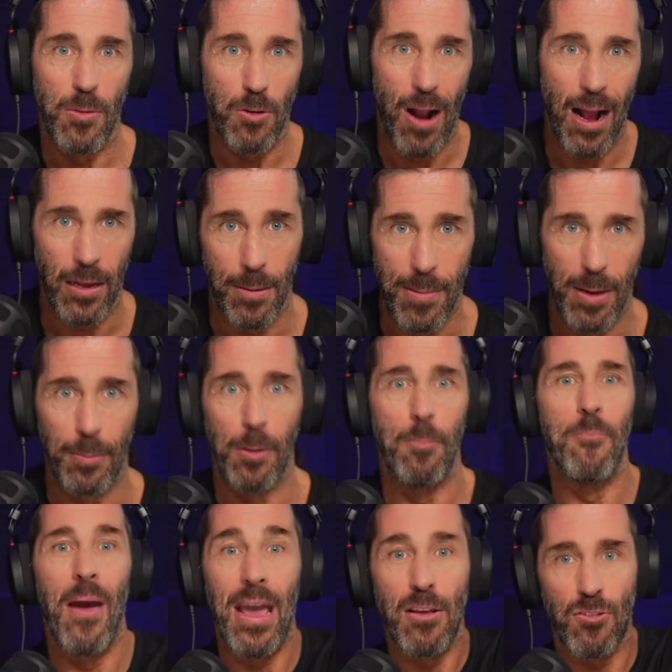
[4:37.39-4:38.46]
They're not going to be able to
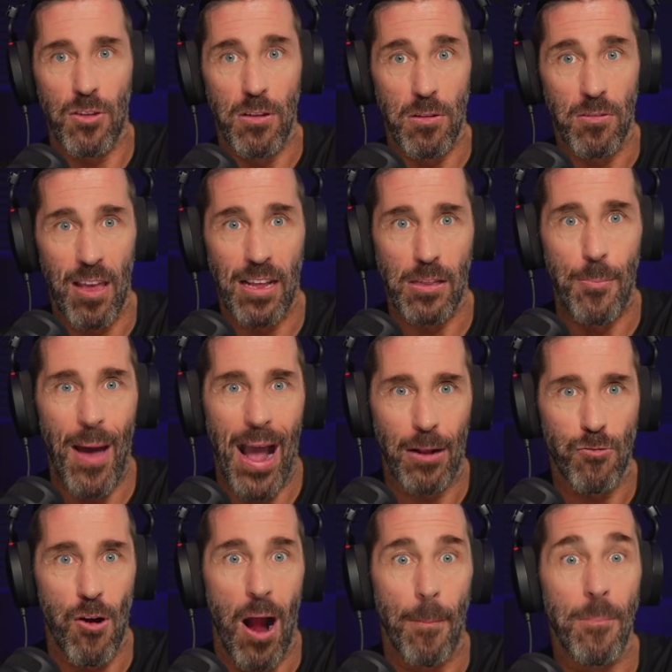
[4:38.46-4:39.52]
base and take the
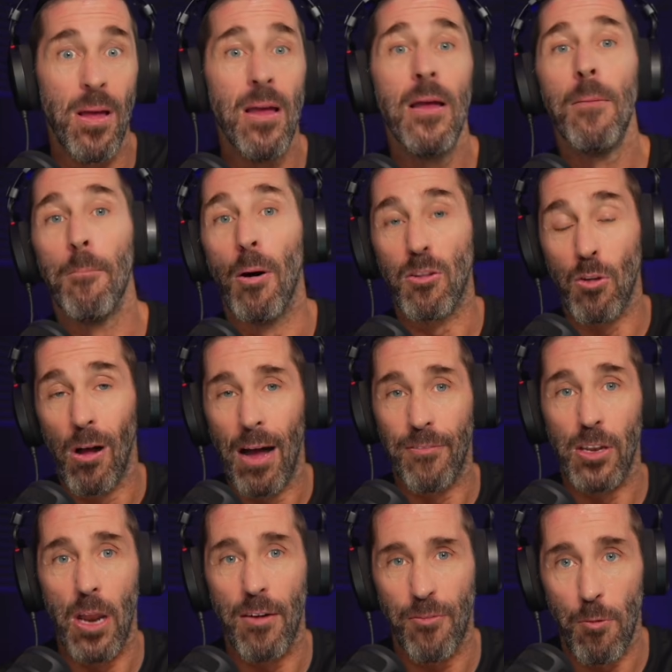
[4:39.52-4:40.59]
backdrop, but they'll have
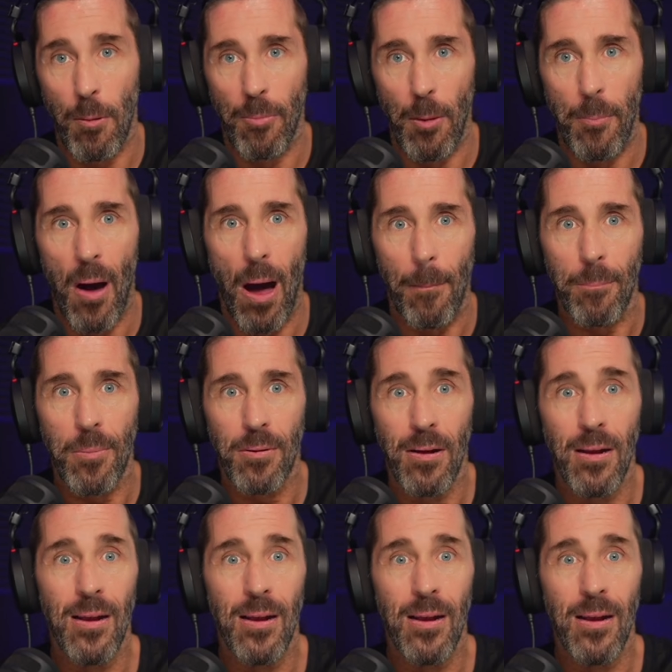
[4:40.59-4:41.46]
enough room to bump.